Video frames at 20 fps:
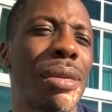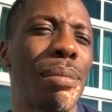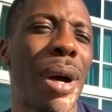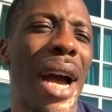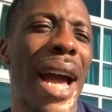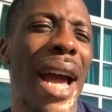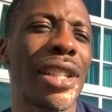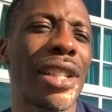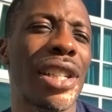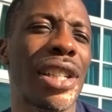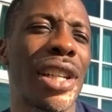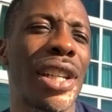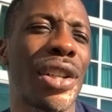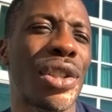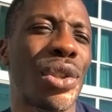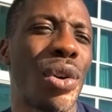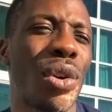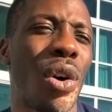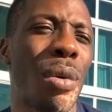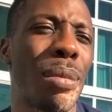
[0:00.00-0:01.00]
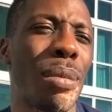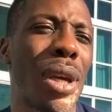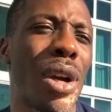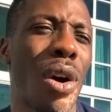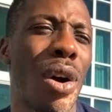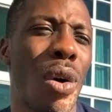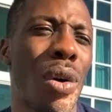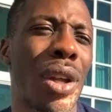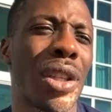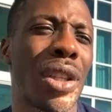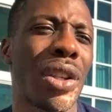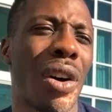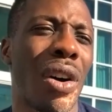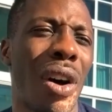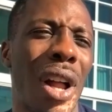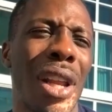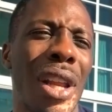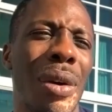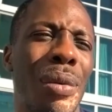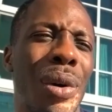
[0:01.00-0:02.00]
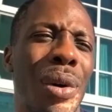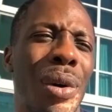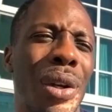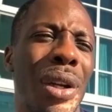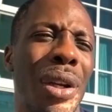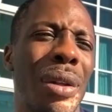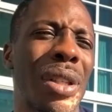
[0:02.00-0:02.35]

I actually saw me go into Hollywood,